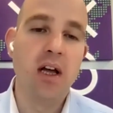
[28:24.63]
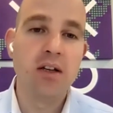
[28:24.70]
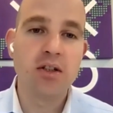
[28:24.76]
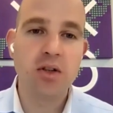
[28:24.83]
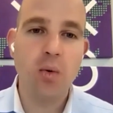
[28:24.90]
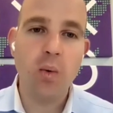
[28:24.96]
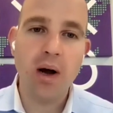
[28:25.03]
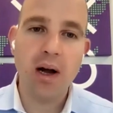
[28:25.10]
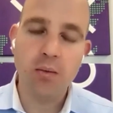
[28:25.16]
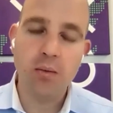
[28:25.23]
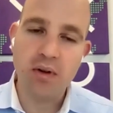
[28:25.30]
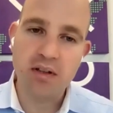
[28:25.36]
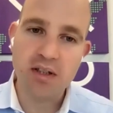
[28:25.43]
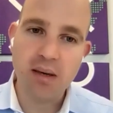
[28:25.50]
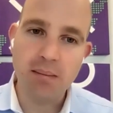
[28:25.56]
So while
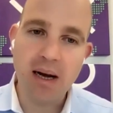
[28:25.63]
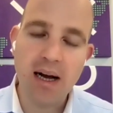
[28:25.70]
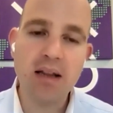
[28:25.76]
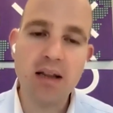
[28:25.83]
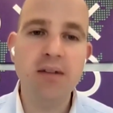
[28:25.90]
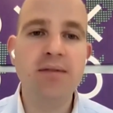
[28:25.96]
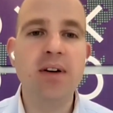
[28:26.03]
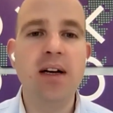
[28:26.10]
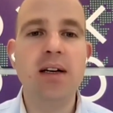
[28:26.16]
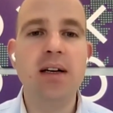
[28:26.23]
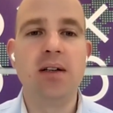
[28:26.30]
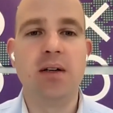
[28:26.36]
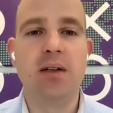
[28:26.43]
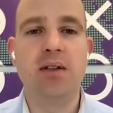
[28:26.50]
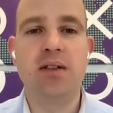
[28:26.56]
with some other
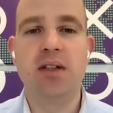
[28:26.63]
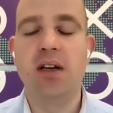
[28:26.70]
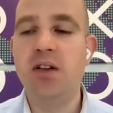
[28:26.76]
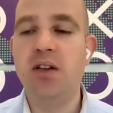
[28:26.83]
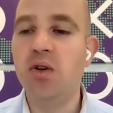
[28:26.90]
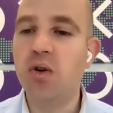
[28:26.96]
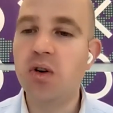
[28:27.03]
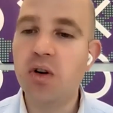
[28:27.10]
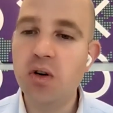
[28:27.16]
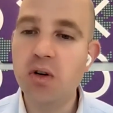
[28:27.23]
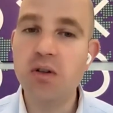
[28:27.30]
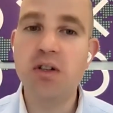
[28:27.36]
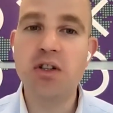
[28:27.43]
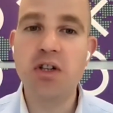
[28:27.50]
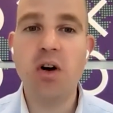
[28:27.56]
vendors, you
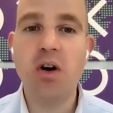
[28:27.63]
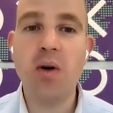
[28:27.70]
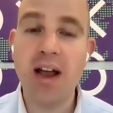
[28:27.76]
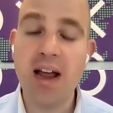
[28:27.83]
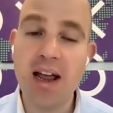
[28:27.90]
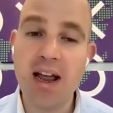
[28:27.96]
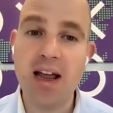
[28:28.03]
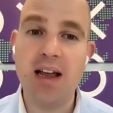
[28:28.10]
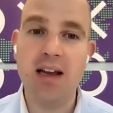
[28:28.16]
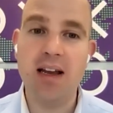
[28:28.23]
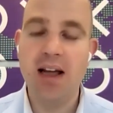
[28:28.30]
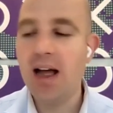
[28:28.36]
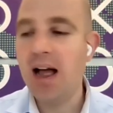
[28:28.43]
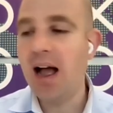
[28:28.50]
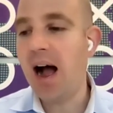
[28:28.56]
could show,
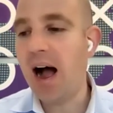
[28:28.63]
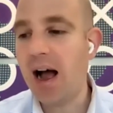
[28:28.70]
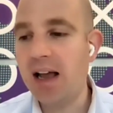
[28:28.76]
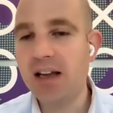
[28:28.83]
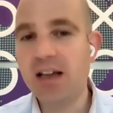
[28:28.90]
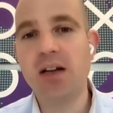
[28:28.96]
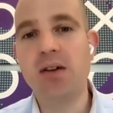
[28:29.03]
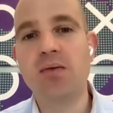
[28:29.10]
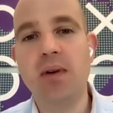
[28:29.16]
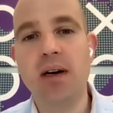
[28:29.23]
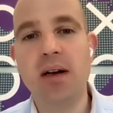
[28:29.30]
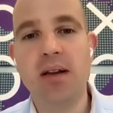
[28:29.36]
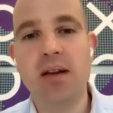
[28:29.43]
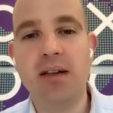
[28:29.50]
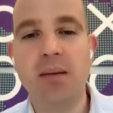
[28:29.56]
hey, I can
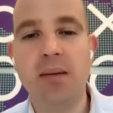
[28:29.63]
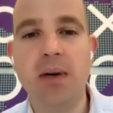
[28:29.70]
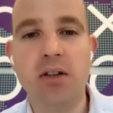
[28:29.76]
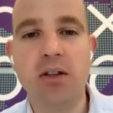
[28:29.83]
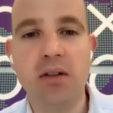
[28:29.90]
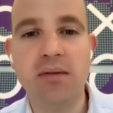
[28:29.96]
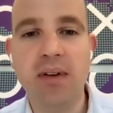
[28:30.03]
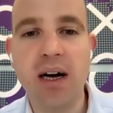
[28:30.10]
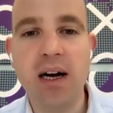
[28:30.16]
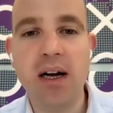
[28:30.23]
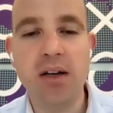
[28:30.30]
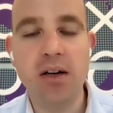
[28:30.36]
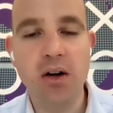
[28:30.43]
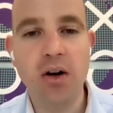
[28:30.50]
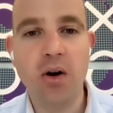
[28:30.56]
run that amount of
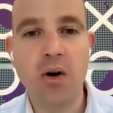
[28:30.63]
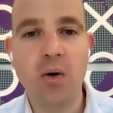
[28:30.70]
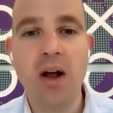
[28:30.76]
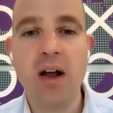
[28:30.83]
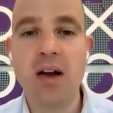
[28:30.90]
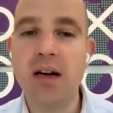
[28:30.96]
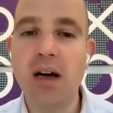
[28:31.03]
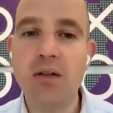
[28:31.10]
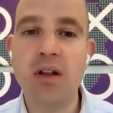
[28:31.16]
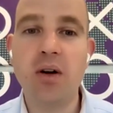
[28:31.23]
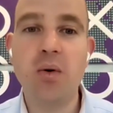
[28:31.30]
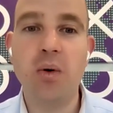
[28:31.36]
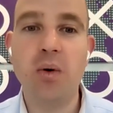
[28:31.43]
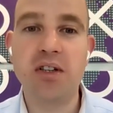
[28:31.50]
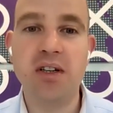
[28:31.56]
IO. Now the
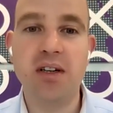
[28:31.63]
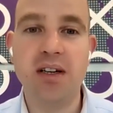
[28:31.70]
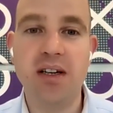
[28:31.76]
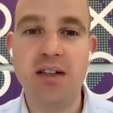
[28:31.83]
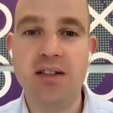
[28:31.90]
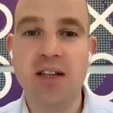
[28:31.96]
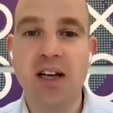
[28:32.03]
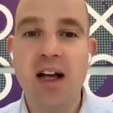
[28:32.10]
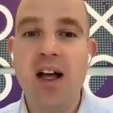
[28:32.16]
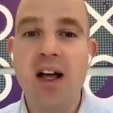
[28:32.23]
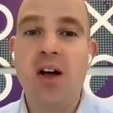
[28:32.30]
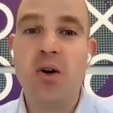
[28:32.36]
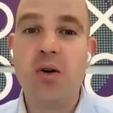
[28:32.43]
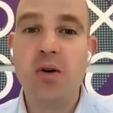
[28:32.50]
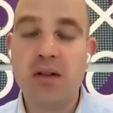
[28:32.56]
question is,
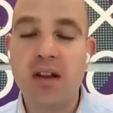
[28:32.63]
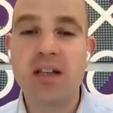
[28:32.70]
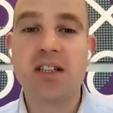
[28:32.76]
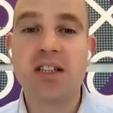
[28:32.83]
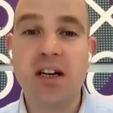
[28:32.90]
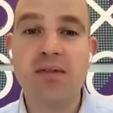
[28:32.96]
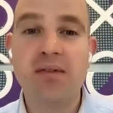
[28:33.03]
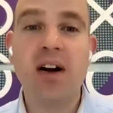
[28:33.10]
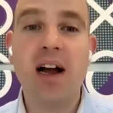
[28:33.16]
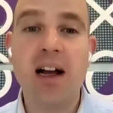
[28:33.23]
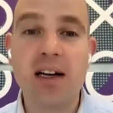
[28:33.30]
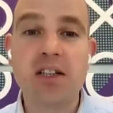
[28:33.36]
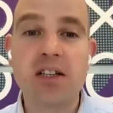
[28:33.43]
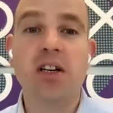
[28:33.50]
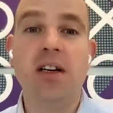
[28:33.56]
could the server
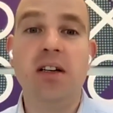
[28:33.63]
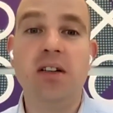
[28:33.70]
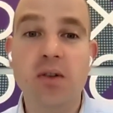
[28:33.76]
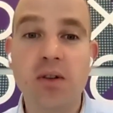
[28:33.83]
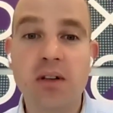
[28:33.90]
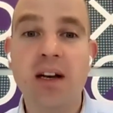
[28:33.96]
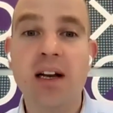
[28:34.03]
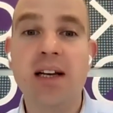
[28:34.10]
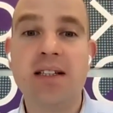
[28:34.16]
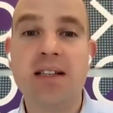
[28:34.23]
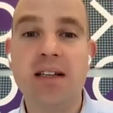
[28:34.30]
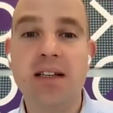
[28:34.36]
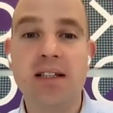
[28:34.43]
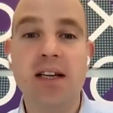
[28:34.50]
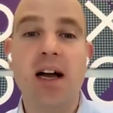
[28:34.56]
actually utilize
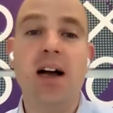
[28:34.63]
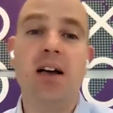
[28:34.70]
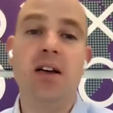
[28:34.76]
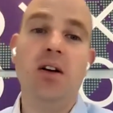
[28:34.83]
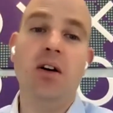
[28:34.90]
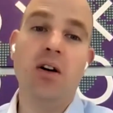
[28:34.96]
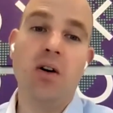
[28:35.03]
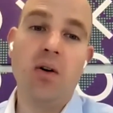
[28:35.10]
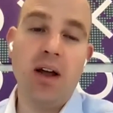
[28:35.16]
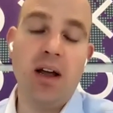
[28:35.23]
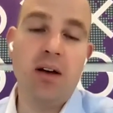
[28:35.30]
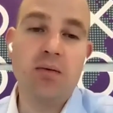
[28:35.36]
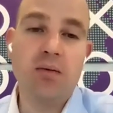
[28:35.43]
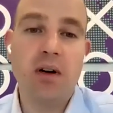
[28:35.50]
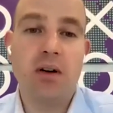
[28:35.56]
this IO
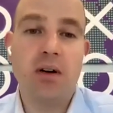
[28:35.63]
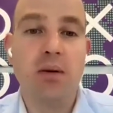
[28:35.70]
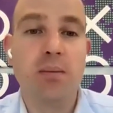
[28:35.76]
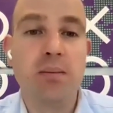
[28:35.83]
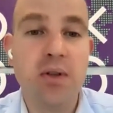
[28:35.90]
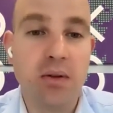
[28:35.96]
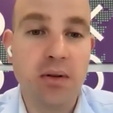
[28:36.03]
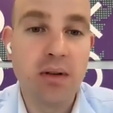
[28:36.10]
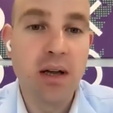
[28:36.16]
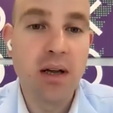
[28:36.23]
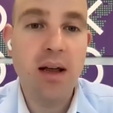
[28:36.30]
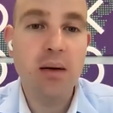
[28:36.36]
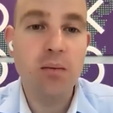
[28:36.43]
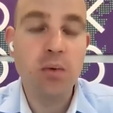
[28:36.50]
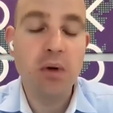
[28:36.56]
and run compute?
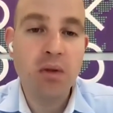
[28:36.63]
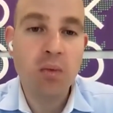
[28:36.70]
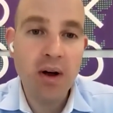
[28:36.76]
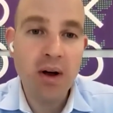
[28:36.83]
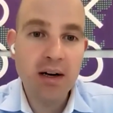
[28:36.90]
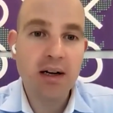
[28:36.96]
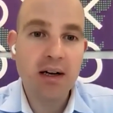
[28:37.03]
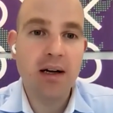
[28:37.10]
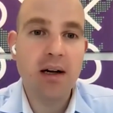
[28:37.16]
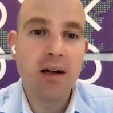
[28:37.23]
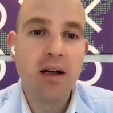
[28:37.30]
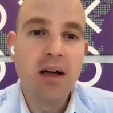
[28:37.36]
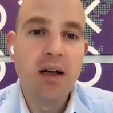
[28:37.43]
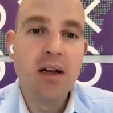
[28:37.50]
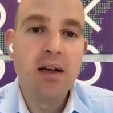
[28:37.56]
And with
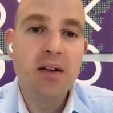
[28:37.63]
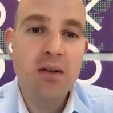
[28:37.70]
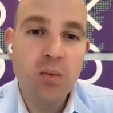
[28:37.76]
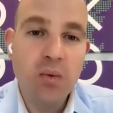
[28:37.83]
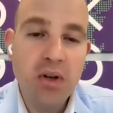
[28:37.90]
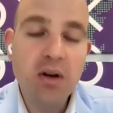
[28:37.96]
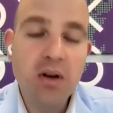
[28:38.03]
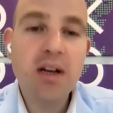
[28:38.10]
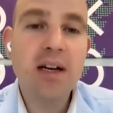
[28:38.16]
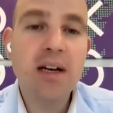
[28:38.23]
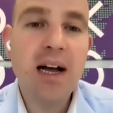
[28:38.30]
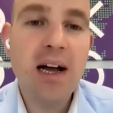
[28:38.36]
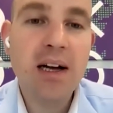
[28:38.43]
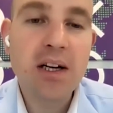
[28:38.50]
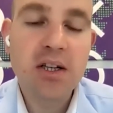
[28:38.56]
Weka, you
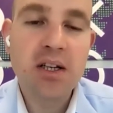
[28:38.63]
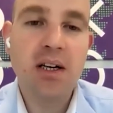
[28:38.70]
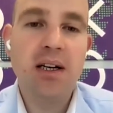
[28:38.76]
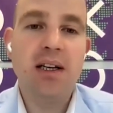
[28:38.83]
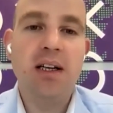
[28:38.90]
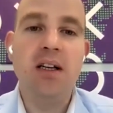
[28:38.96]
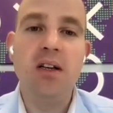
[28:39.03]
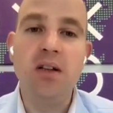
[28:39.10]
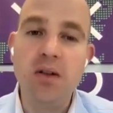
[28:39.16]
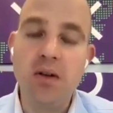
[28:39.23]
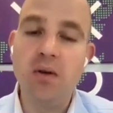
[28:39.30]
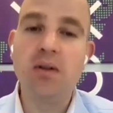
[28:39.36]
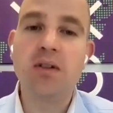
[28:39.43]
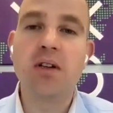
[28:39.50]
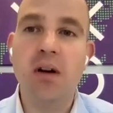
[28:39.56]
can actually
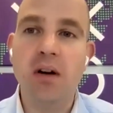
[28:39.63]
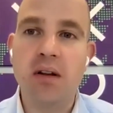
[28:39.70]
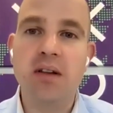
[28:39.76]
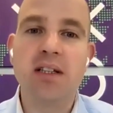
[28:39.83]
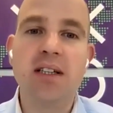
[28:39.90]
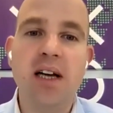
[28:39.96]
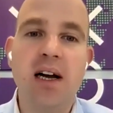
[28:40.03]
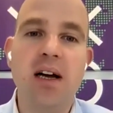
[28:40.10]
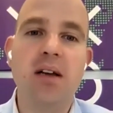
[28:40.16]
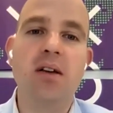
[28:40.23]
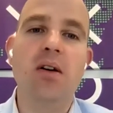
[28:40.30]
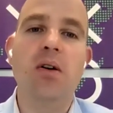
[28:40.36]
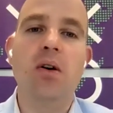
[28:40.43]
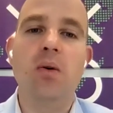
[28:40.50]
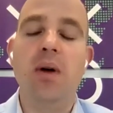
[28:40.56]
use all this
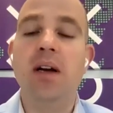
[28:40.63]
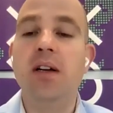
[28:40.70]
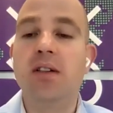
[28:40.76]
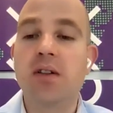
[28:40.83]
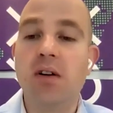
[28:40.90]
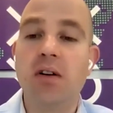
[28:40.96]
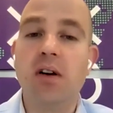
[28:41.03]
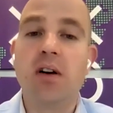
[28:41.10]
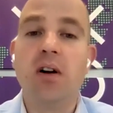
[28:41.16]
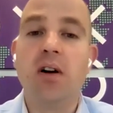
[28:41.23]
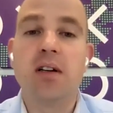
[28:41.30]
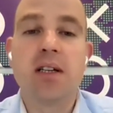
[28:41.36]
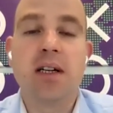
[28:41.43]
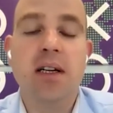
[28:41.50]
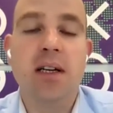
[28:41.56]
IO, and it's going to
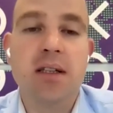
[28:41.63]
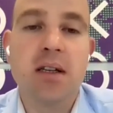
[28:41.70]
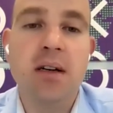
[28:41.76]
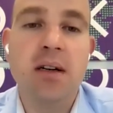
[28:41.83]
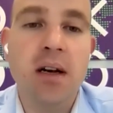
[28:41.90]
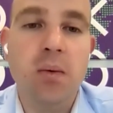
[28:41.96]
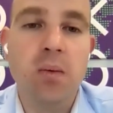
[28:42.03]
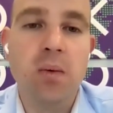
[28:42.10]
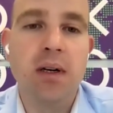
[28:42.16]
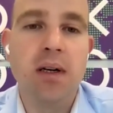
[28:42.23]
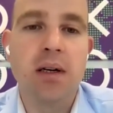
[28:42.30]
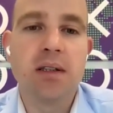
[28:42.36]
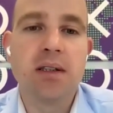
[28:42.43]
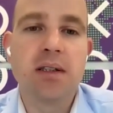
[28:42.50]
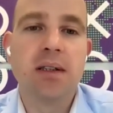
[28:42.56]
cost less than anyone
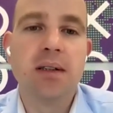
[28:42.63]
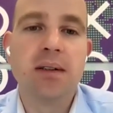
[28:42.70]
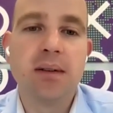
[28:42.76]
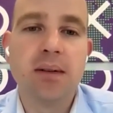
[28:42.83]
else.